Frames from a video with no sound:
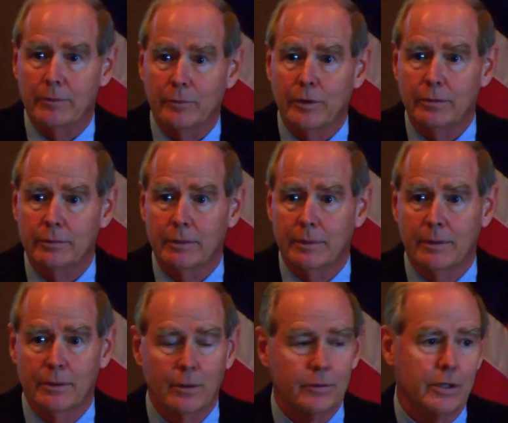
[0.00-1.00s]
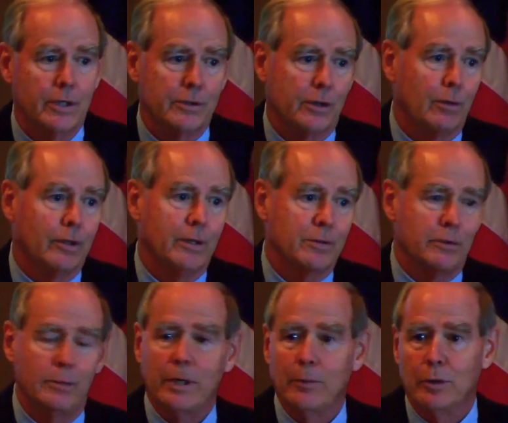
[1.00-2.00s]
Well, don't judge our whole industry
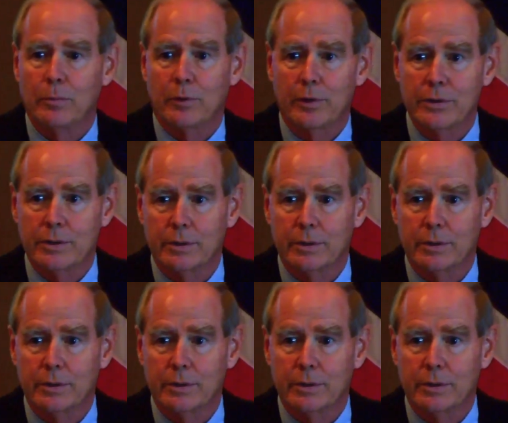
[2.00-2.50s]
by one person